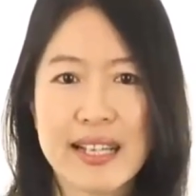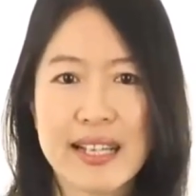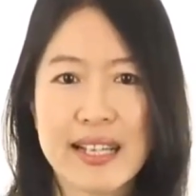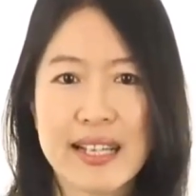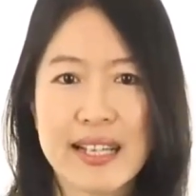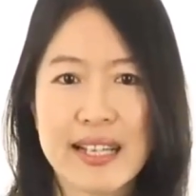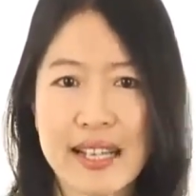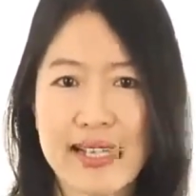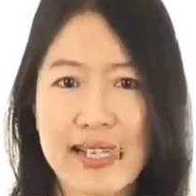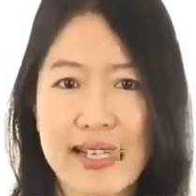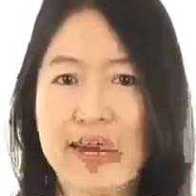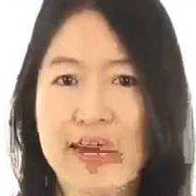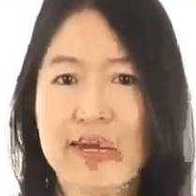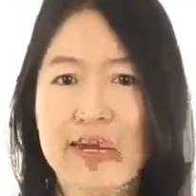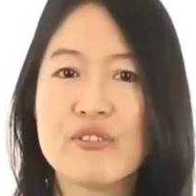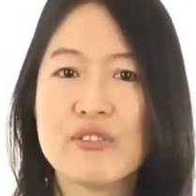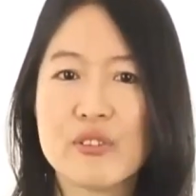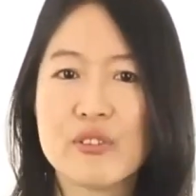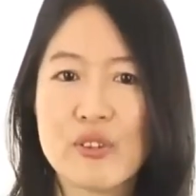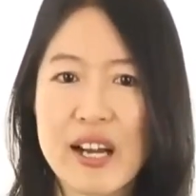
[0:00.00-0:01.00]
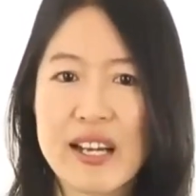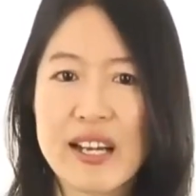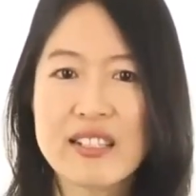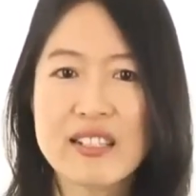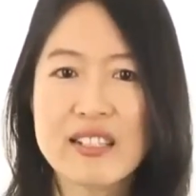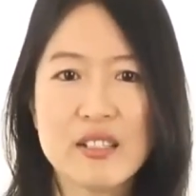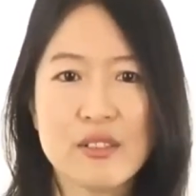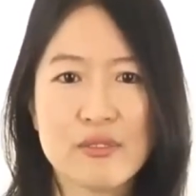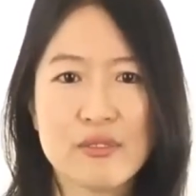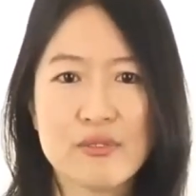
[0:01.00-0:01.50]
you must give a
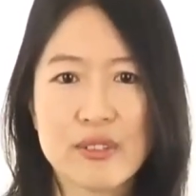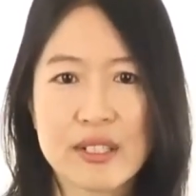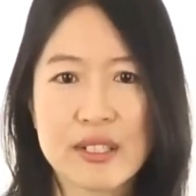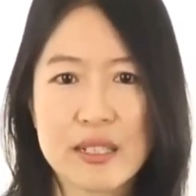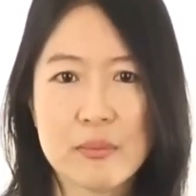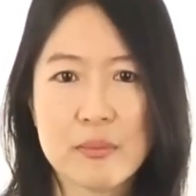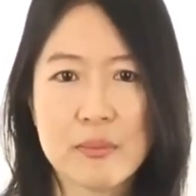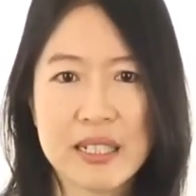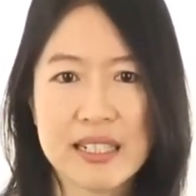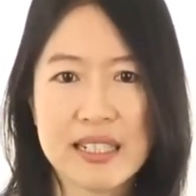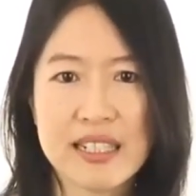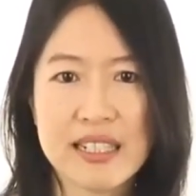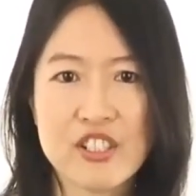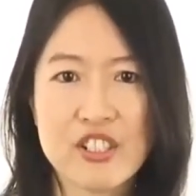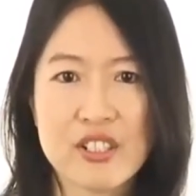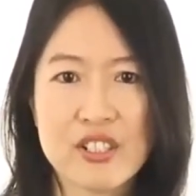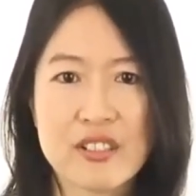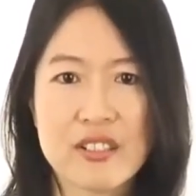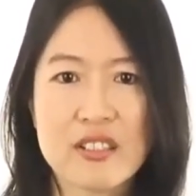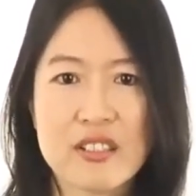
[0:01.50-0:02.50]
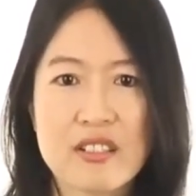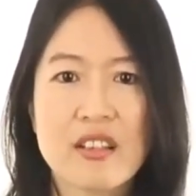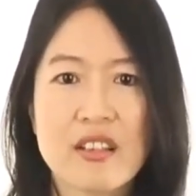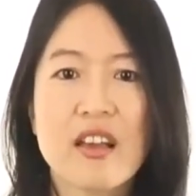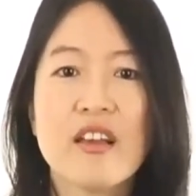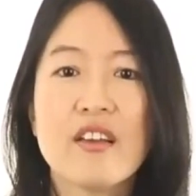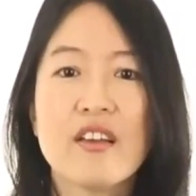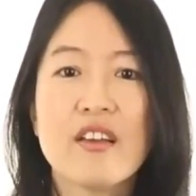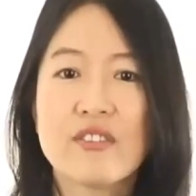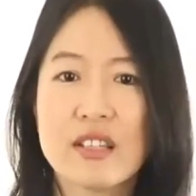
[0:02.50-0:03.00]
variety of
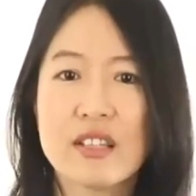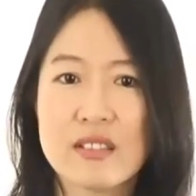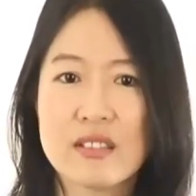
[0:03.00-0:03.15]
recommendations